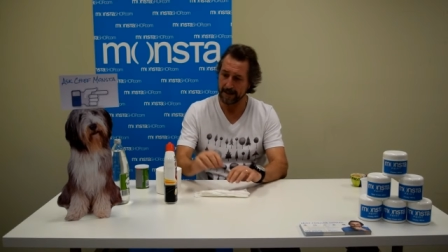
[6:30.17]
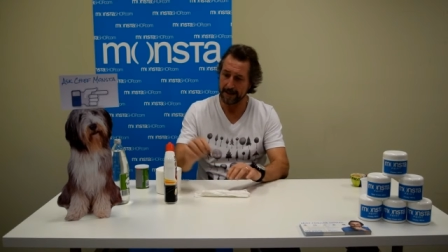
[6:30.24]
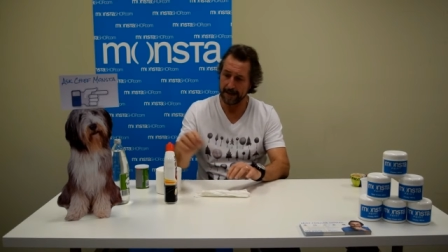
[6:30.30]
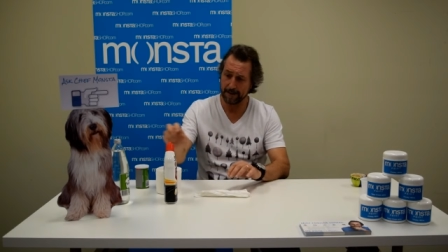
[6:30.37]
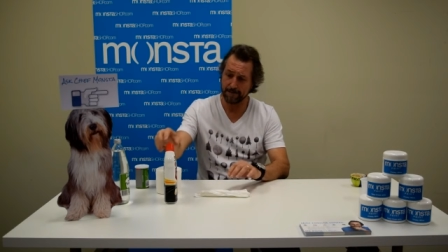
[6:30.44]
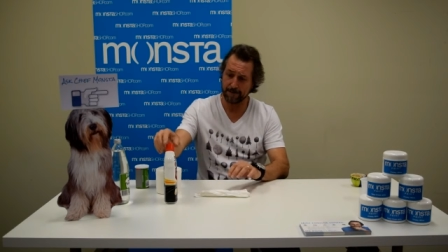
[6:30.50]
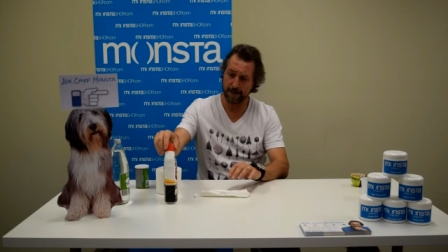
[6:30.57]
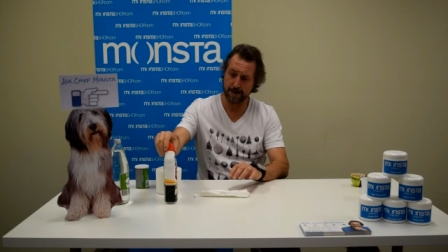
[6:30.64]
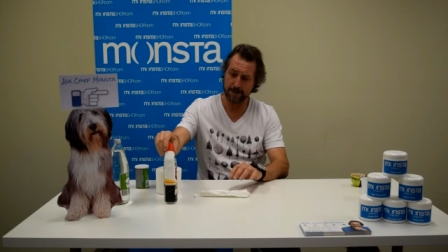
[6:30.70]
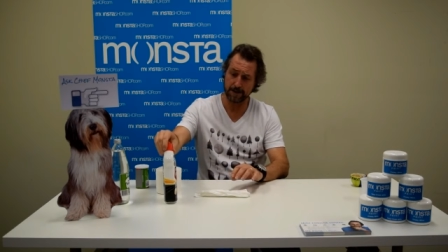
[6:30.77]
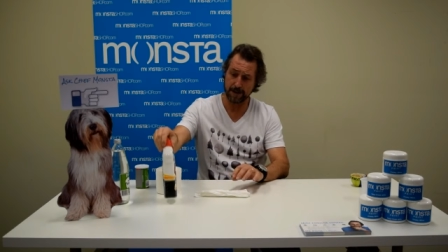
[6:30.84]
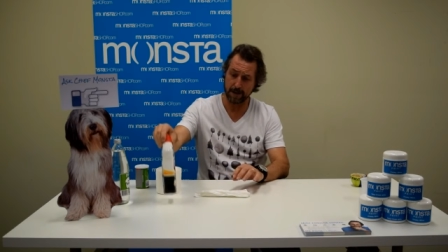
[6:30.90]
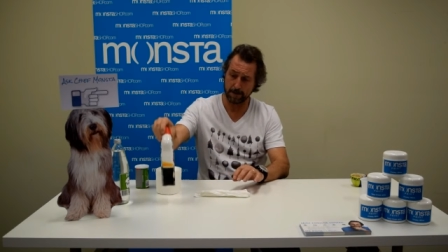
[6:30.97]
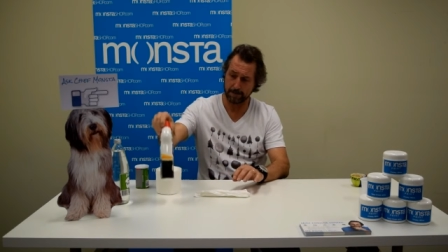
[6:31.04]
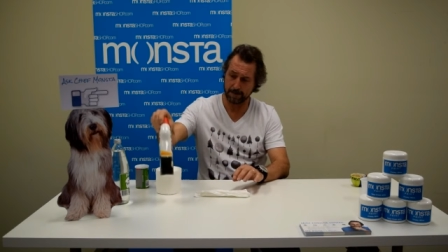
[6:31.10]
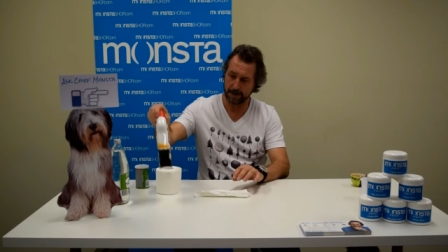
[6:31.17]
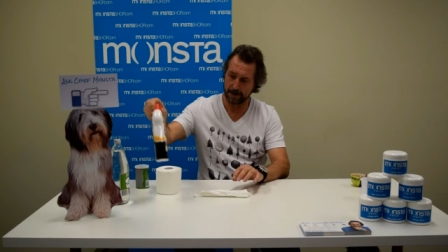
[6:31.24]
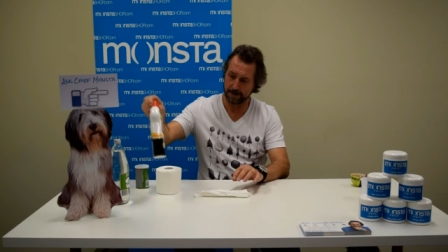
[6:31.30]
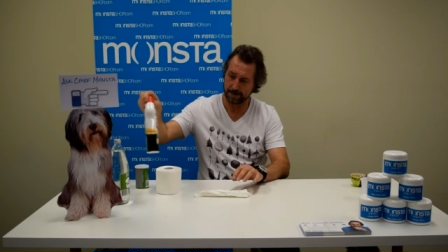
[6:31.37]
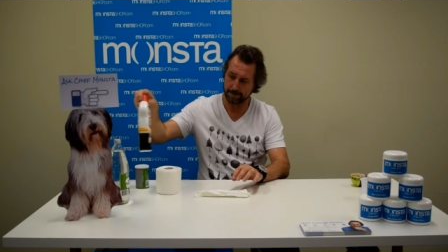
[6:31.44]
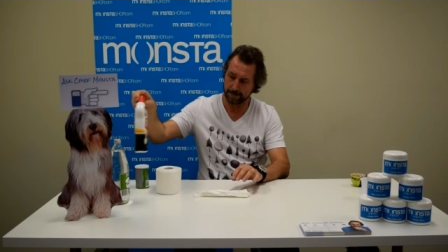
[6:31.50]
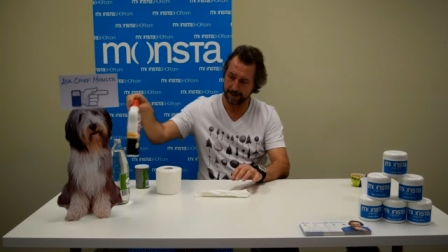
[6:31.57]
And for those who don't want to be
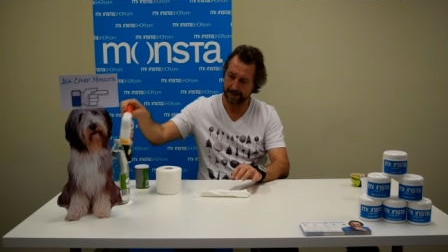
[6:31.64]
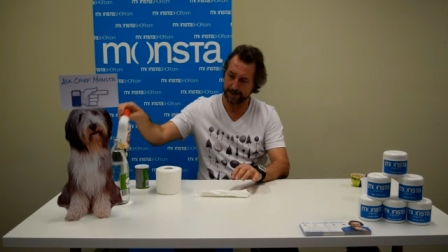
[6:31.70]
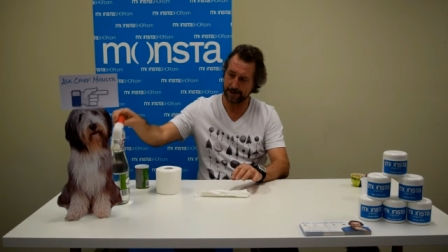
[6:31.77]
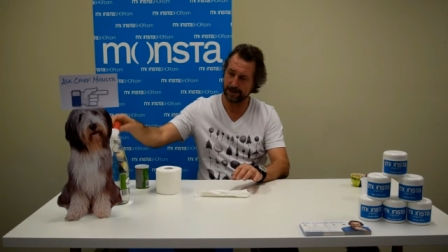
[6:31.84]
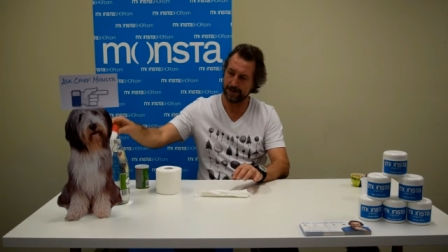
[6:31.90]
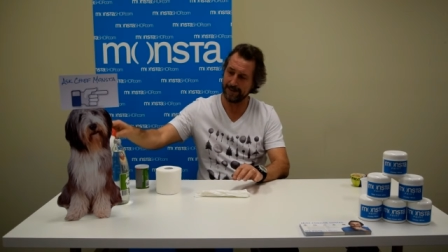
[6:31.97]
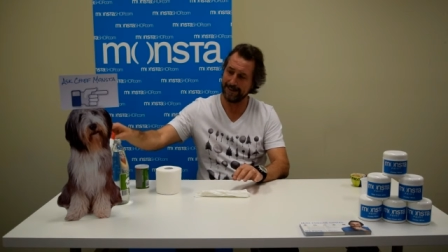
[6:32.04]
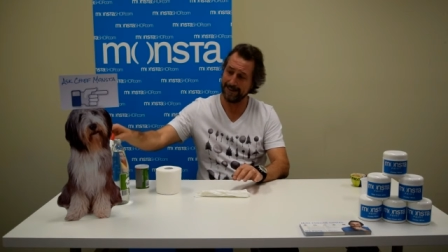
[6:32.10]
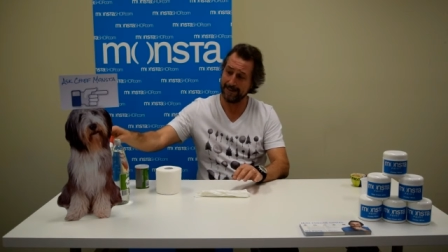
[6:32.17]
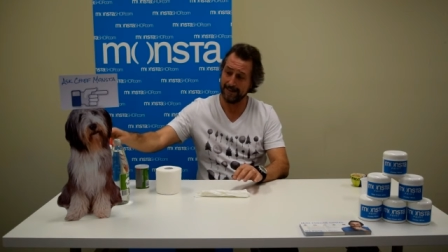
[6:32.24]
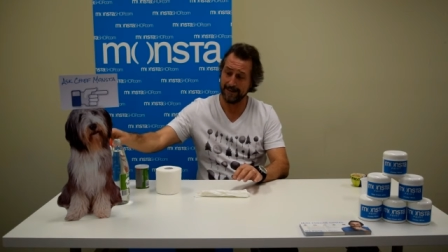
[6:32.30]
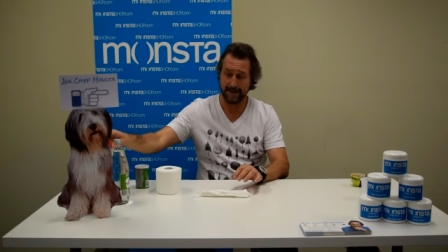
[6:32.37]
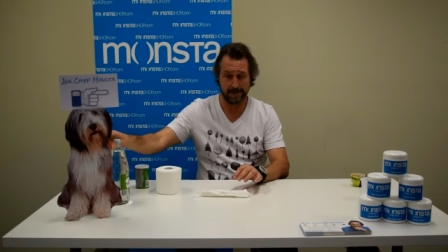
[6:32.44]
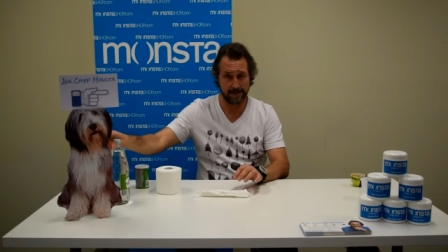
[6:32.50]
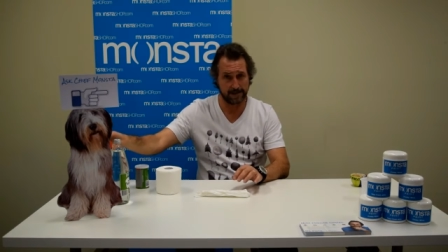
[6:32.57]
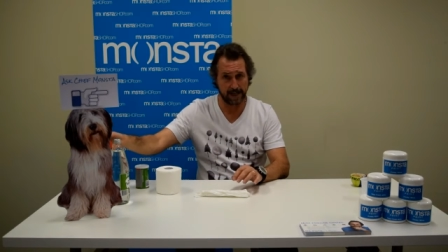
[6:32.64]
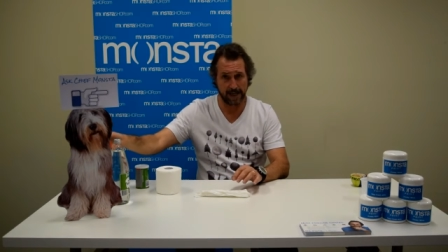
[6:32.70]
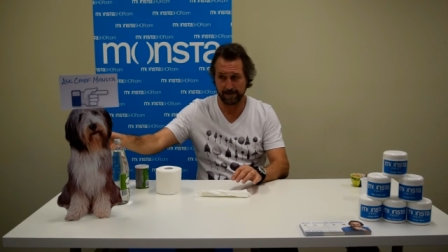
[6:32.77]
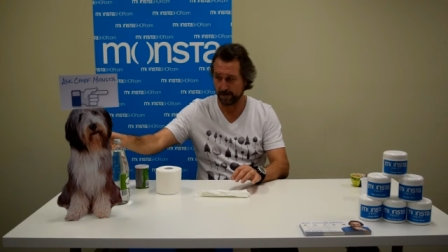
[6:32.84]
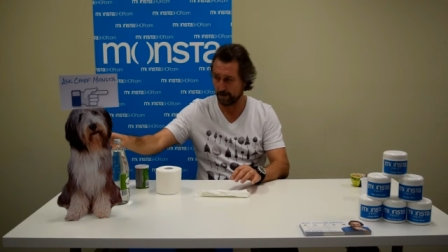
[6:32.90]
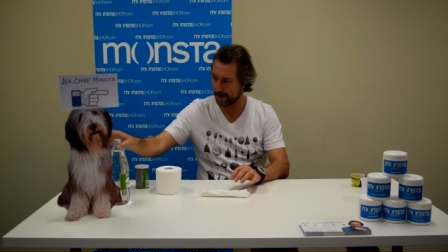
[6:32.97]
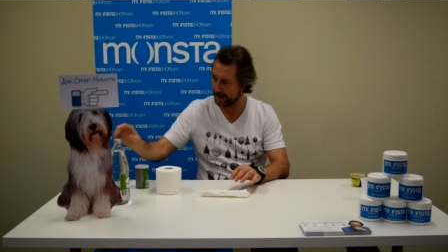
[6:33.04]
using bleach, there's a
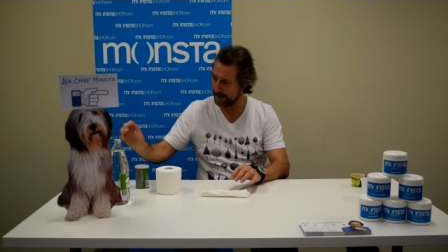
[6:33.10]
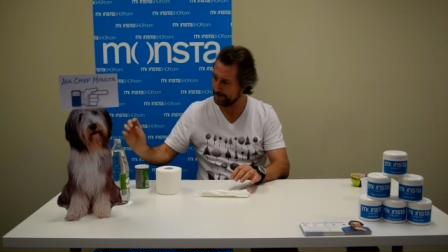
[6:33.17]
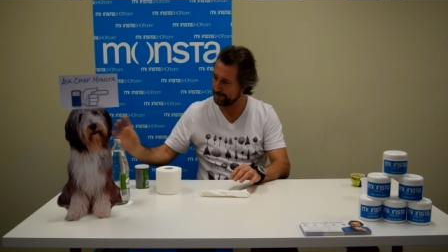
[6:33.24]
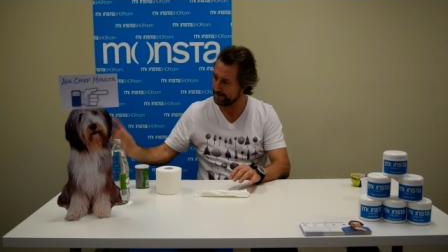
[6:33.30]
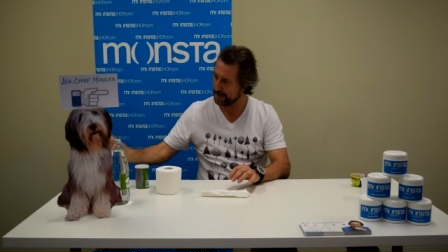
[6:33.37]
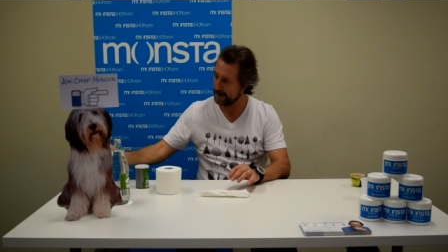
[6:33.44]
safer way.